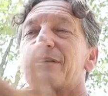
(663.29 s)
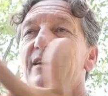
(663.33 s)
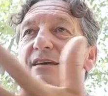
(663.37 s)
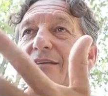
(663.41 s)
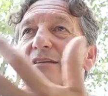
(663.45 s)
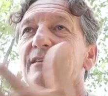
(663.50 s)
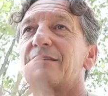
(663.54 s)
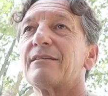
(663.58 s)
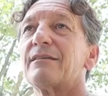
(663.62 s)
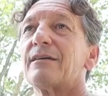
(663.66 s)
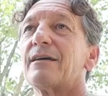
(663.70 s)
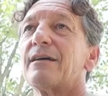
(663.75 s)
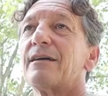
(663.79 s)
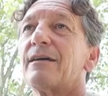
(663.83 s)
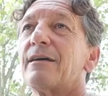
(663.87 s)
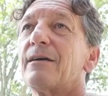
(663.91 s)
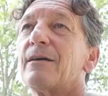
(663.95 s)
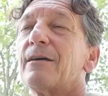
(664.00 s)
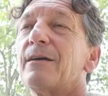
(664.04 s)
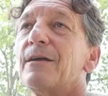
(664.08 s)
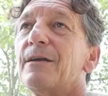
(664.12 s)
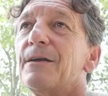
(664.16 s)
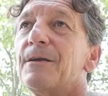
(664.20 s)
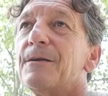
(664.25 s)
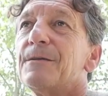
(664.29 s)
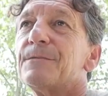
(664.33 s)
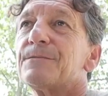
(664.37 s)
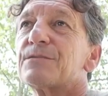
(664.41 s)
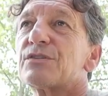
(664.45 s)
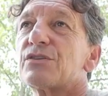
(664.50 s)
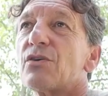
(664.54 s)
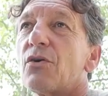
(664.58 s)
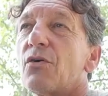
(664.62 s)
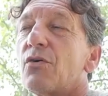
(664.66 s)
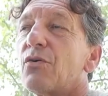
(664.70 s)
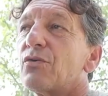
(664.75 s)
and then uh,
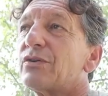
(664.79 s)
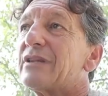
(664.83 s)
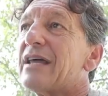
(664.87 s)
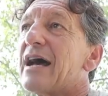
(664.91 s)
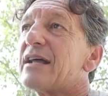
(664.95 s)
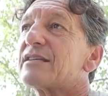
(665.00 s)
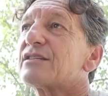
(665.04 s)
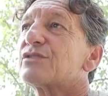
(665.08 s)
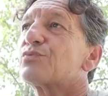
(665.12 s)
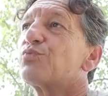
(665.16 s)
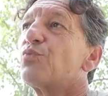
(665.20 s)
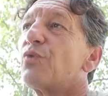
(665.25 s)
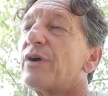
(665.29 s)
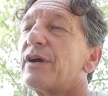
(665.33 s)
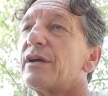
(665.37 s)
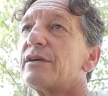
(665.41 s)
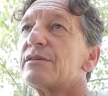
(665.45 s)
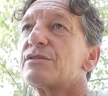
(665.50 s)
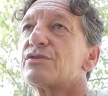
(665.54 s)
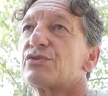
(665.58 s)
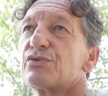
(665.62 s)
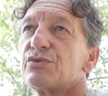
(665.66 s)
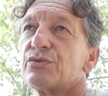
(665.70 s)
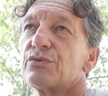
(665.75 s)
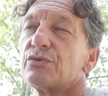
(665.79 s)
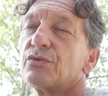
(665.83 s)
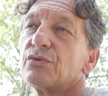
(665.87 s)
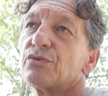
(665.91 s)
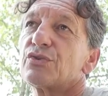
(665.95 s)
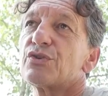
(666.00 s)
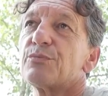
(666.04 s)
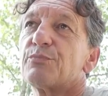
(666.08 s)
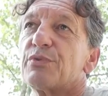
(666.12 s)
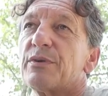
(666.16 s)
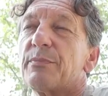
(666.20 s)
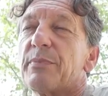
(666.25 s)
so that's ways to
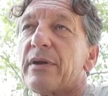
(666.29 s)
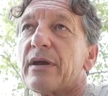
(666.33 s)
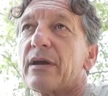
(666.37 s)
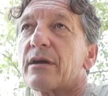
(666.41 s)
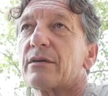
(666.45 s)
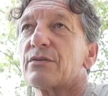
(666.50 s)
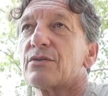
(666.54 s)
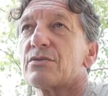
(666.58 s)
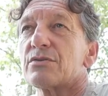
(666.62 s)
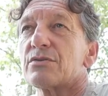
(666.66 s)
to prepare